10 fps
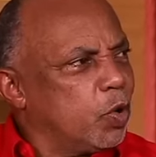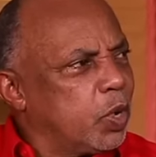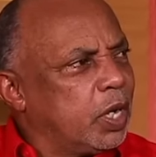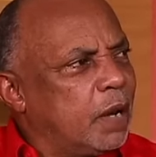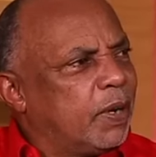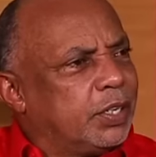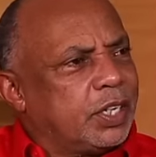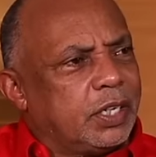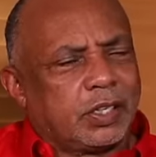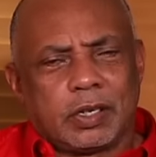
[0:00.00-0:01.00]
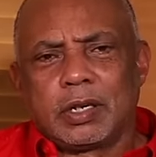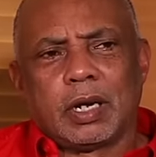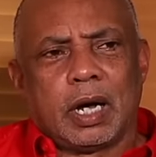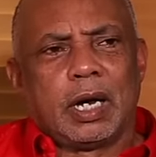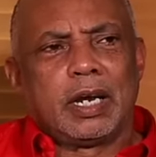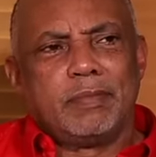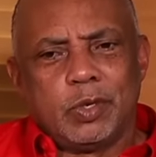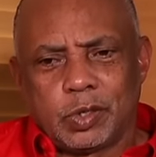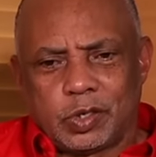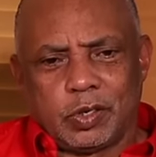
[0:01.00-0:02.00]
down with Glamour G. So all of them
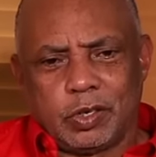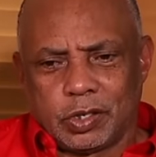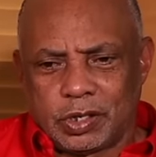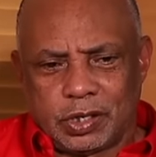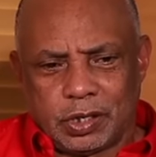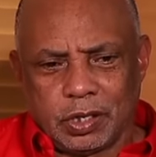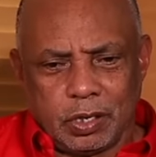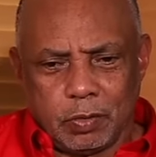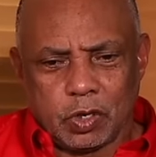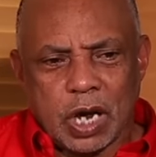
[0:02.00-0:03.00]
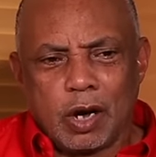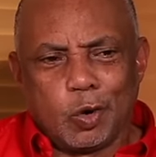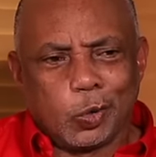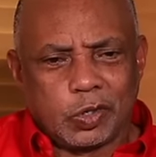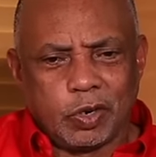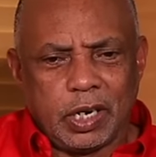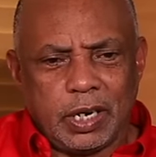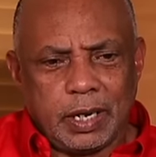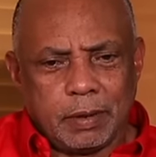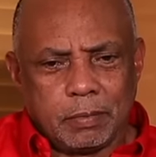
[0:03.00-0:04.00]
used to just hang out,
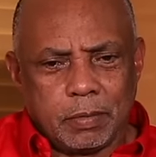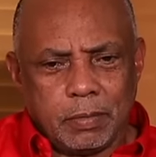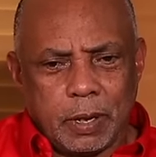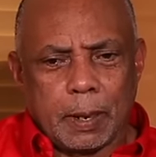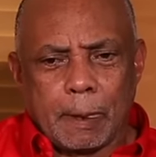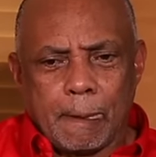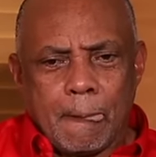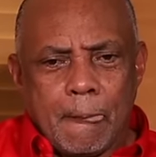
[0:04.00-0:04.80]
really, you